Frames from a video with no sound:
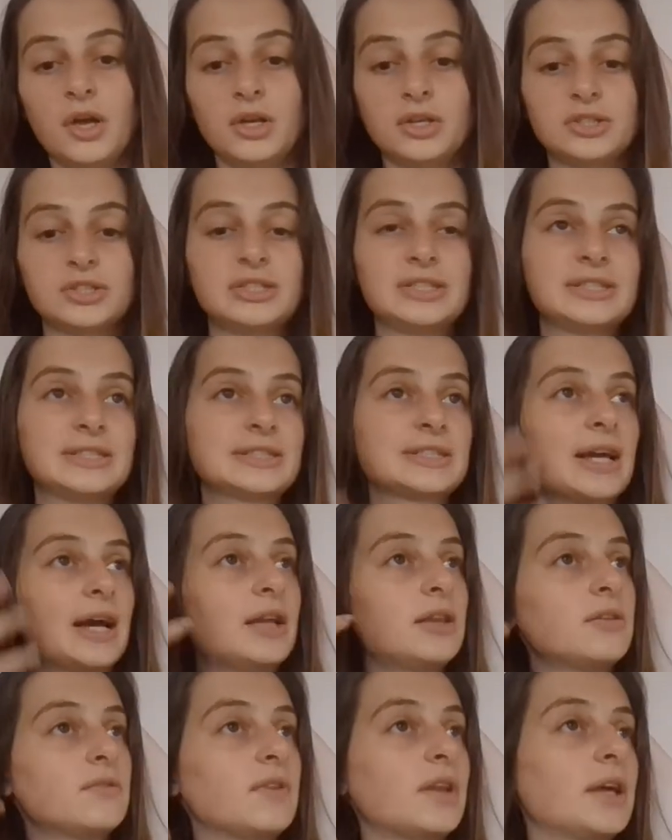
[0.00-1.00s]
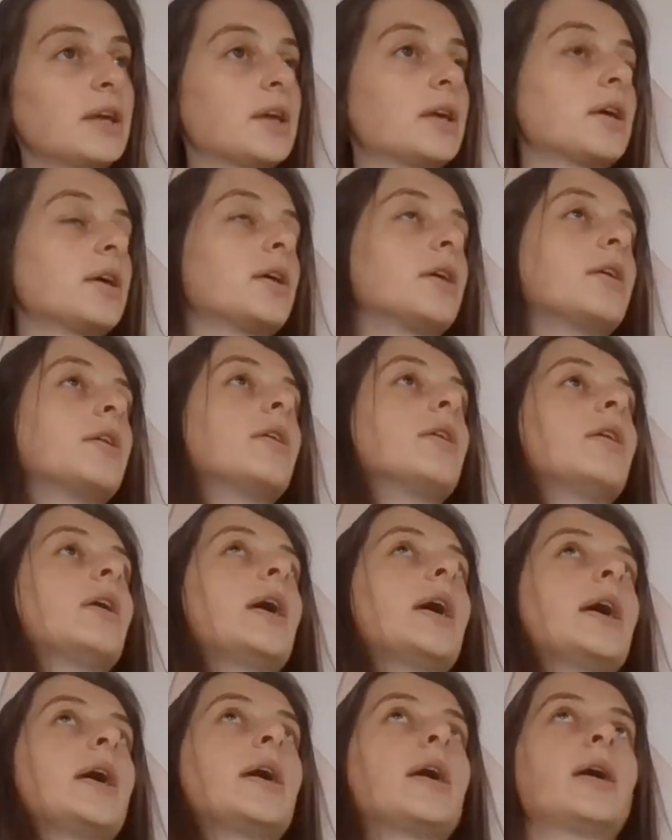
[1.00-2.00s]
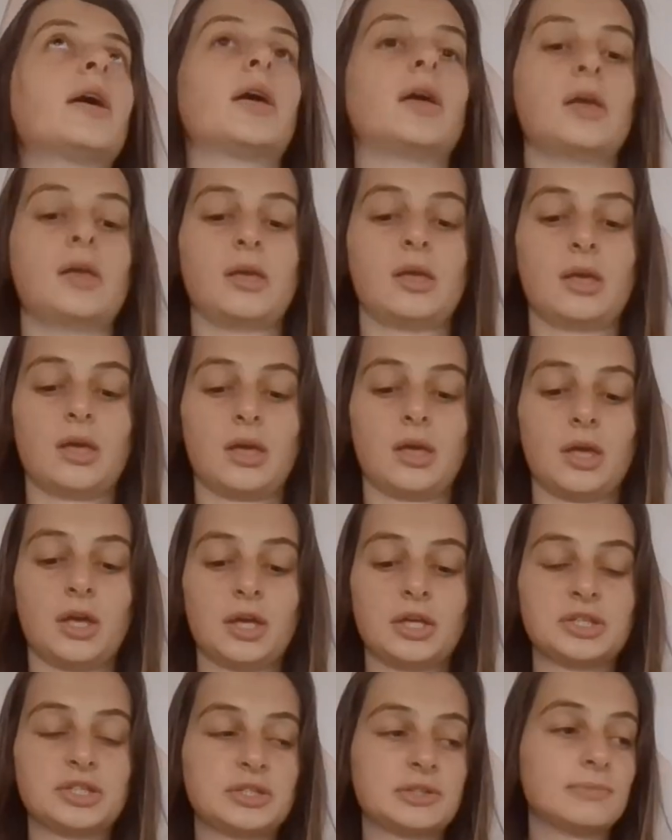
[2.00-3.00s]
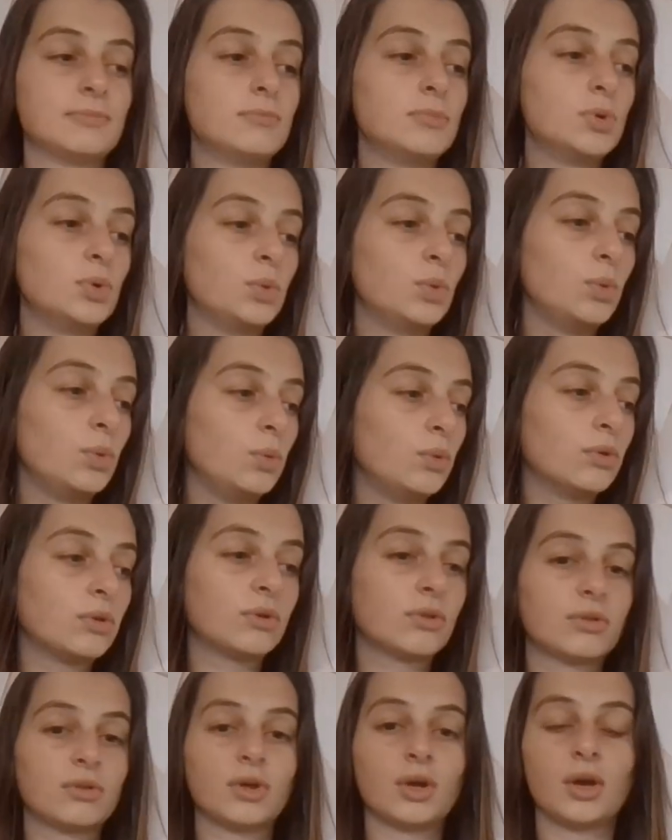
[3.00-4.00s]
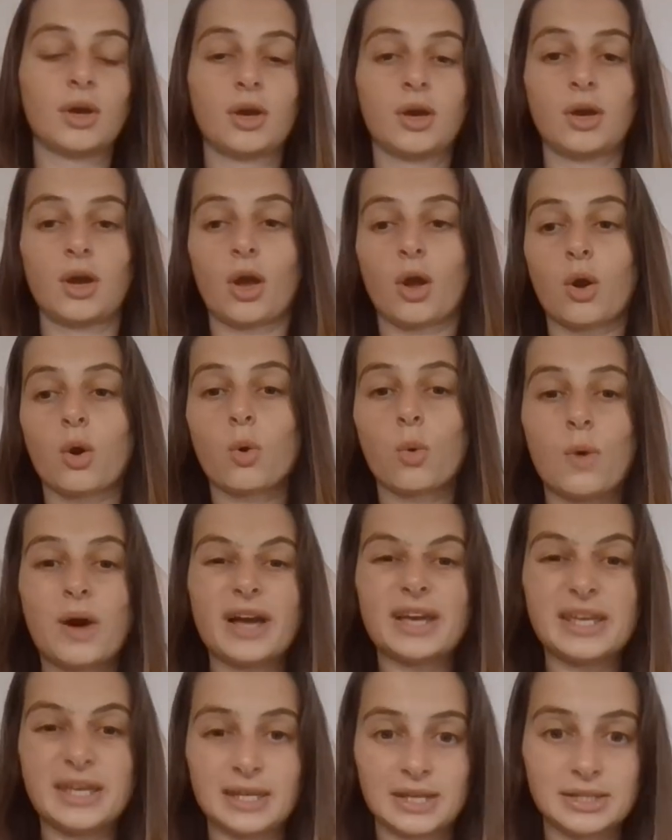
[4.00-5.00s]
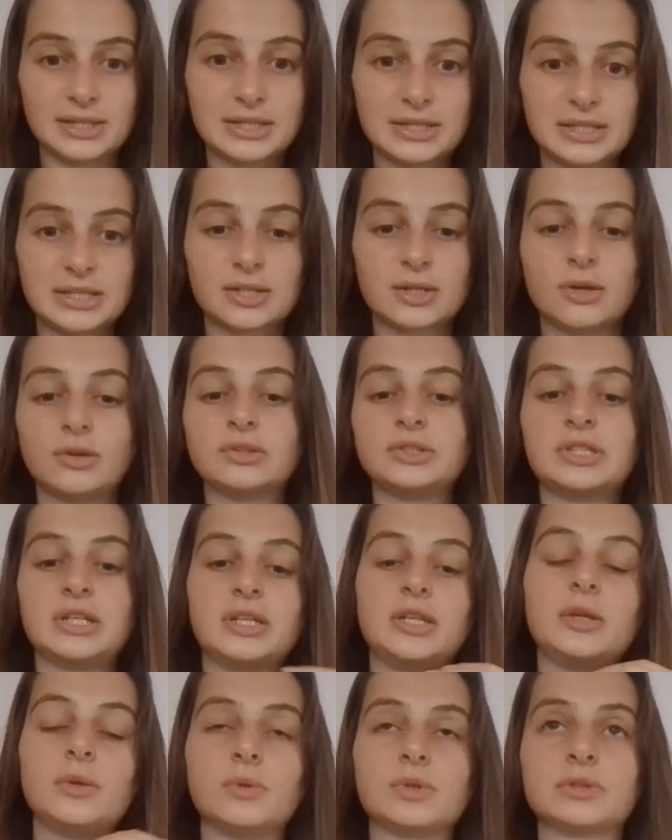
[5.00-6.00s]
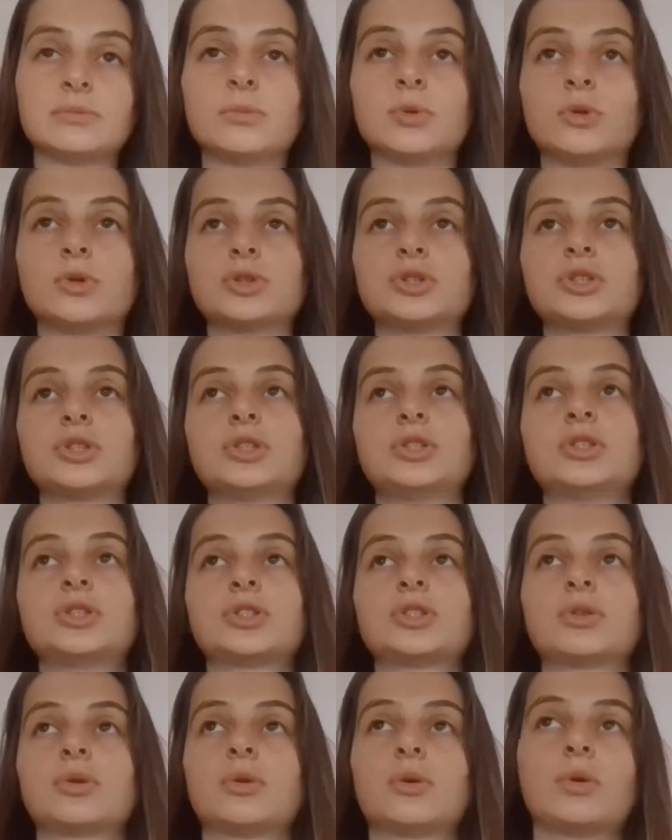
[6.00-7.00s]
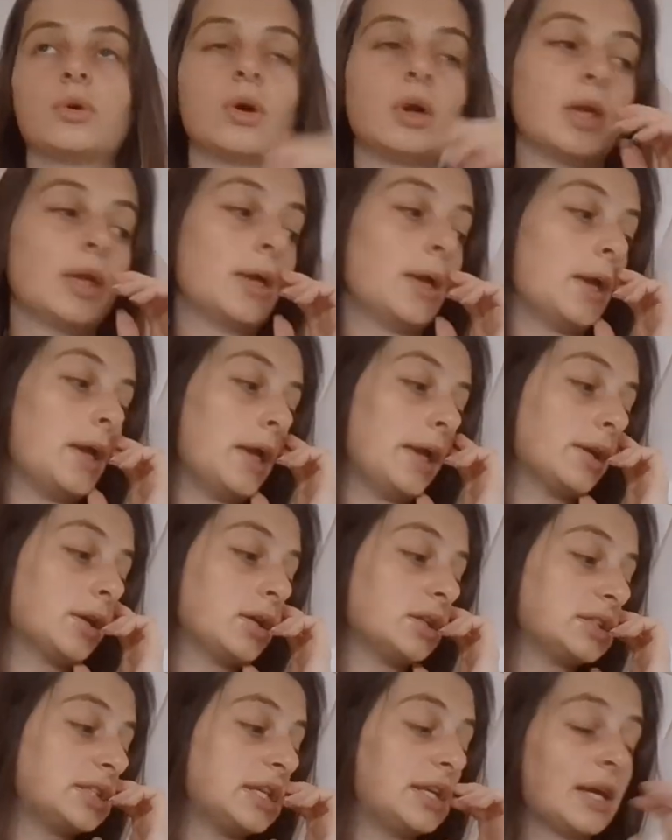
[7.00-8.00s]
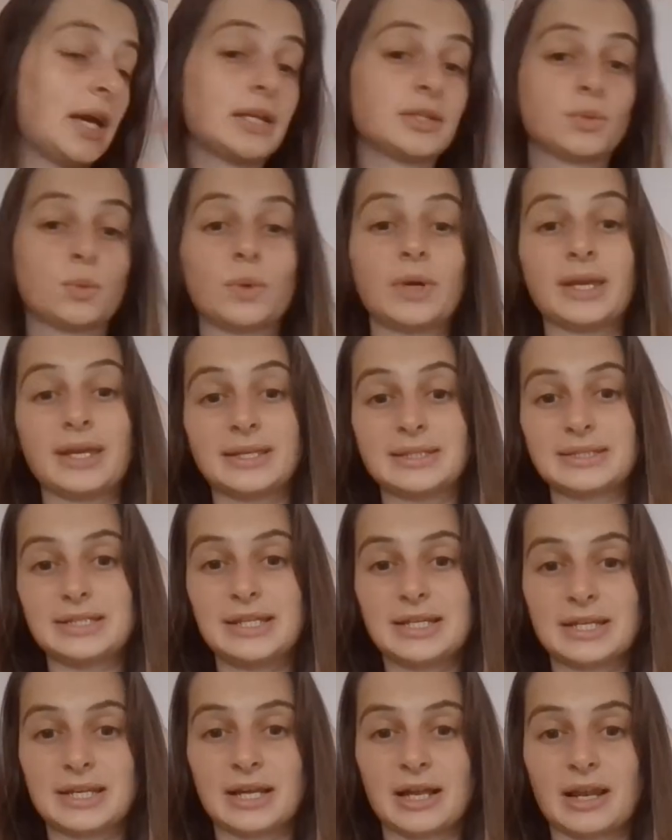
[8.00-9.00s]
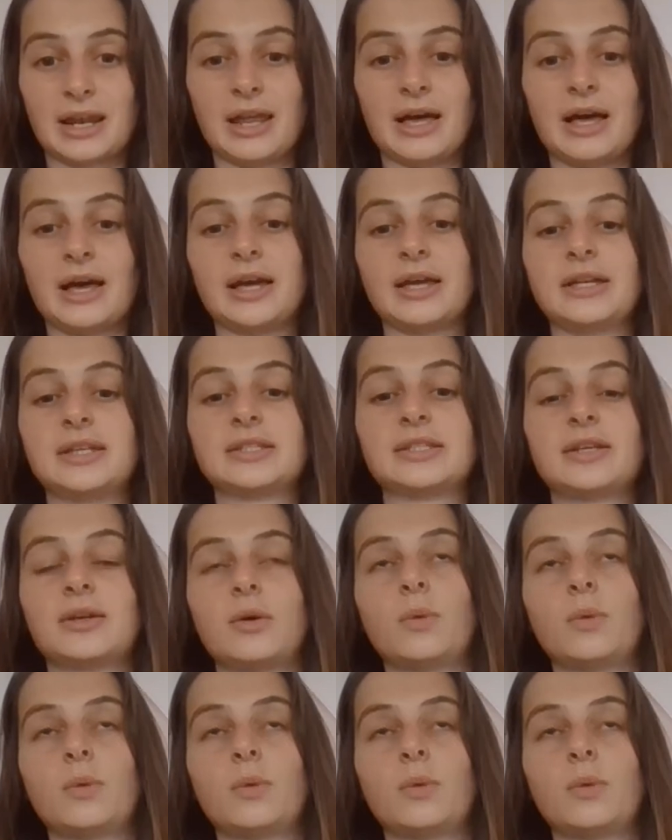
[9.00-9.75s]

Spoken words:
So this is kind of like a smooth, quiet, continuous motion. So because he has wings, he can glide.